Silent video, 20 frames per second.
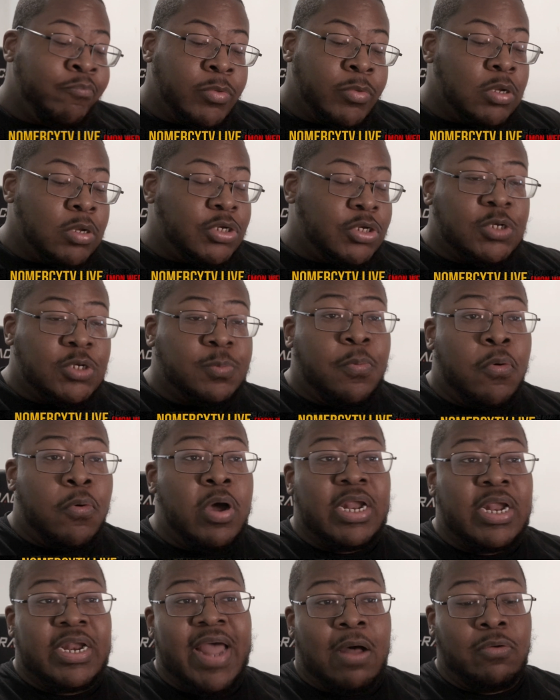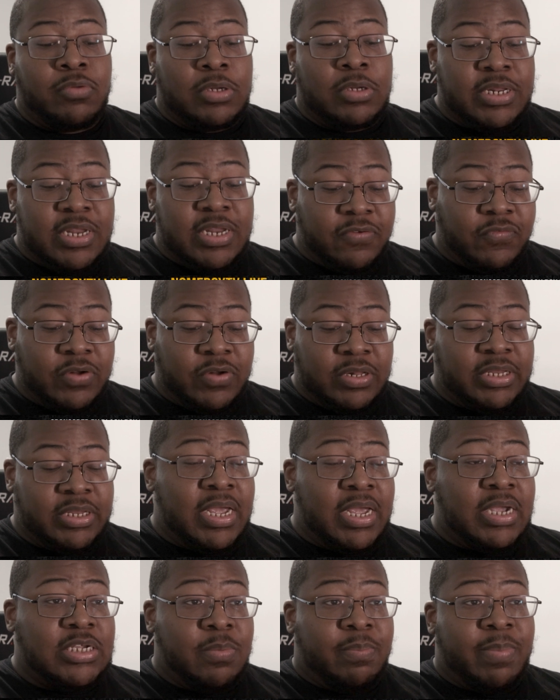just pointing out the different
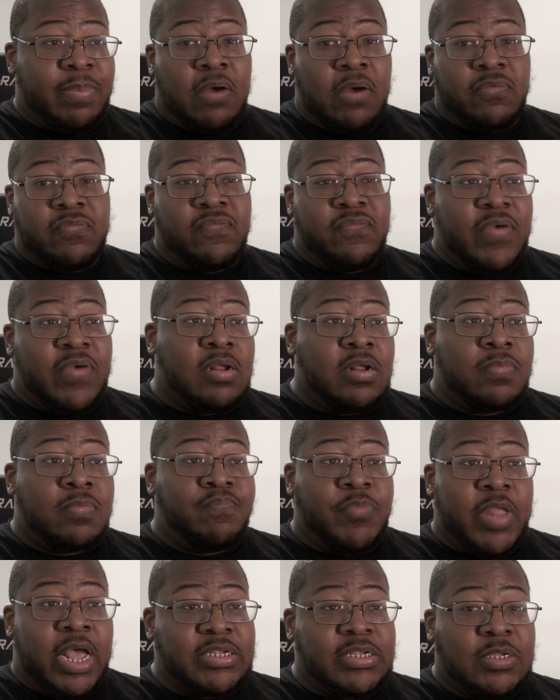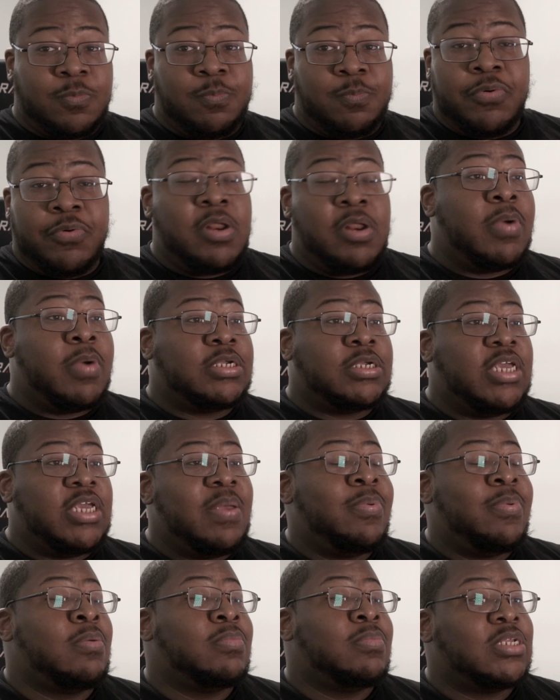things about Venom that's pretty much
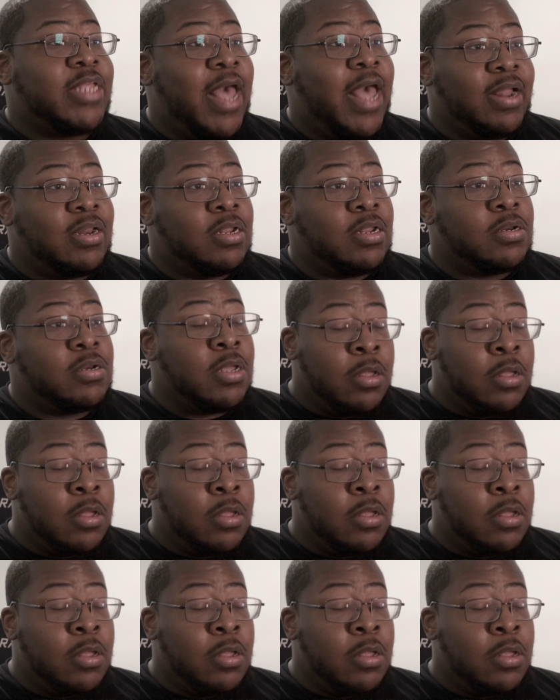keeping him stagnant.